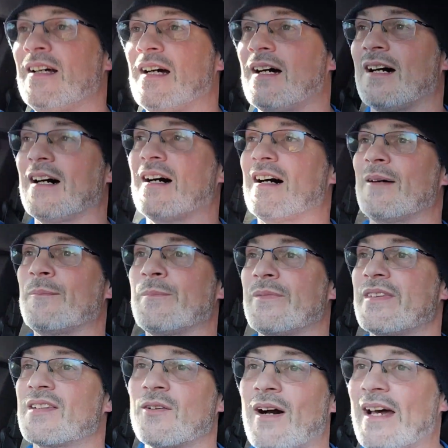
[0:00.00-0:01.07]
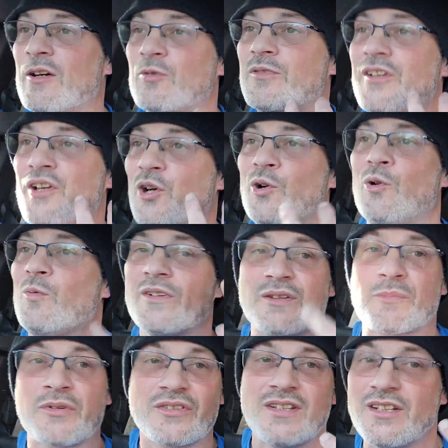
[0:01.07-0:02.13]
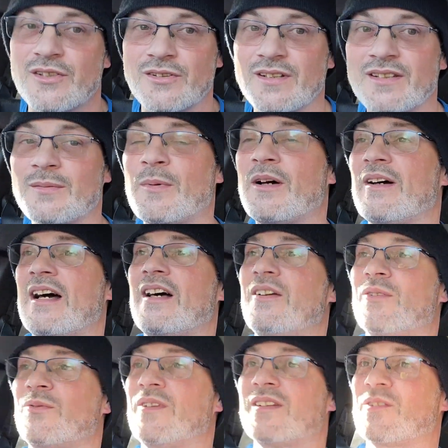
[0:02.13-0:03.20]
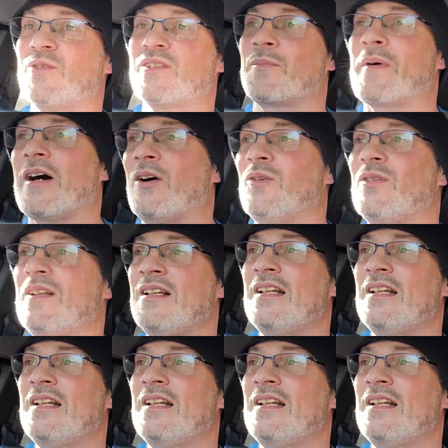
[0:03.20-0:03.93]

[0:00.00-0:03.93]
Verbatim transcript: Um, so I don't know what the procedure is about, how this goes about.